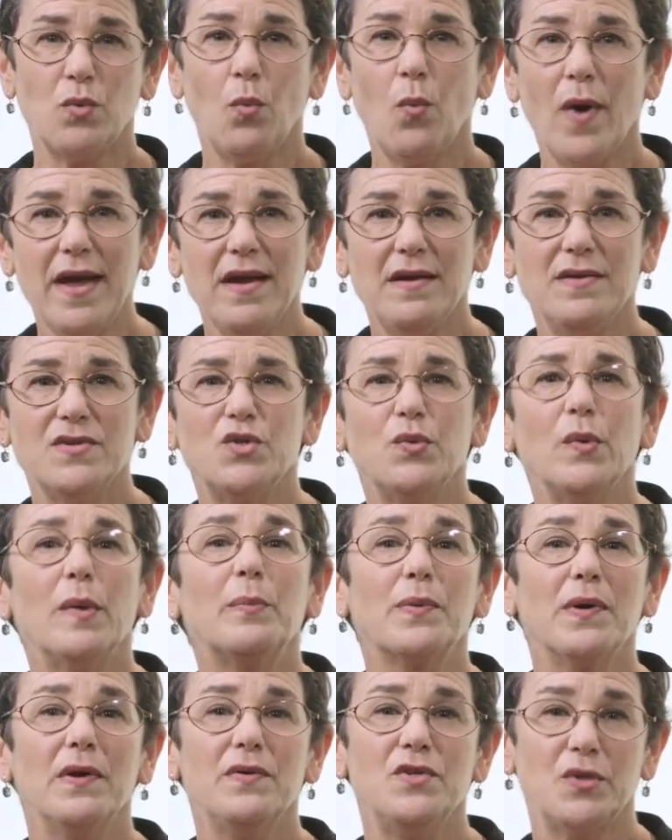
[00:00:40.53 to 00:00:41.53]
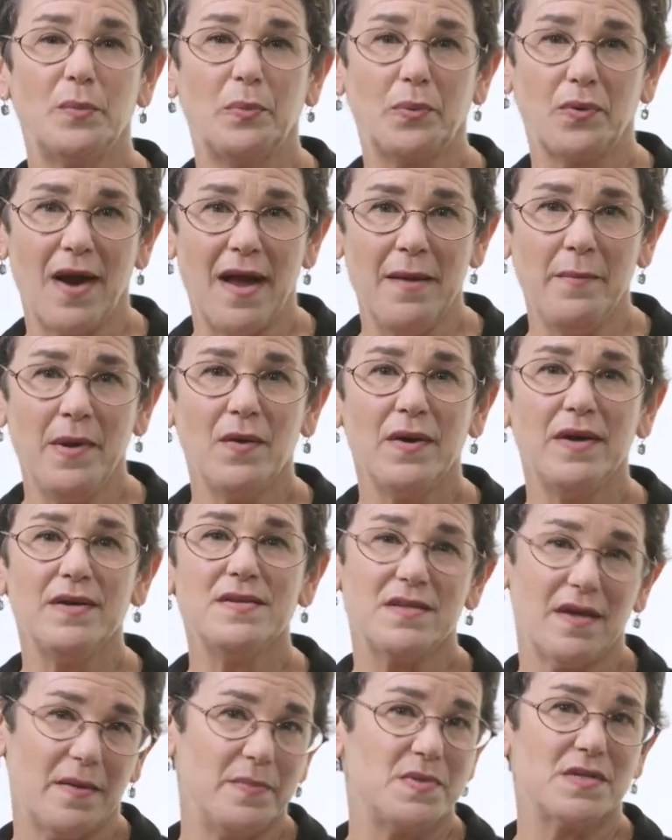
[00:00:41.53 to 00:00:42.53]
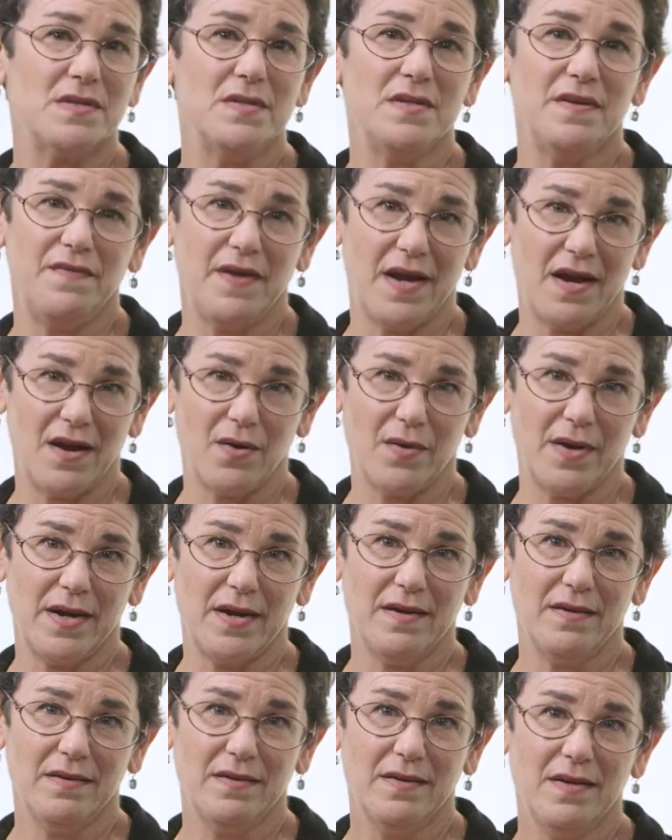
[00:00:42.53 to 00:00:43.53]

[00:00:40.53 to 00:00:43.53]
ways to approach a primary substantive area.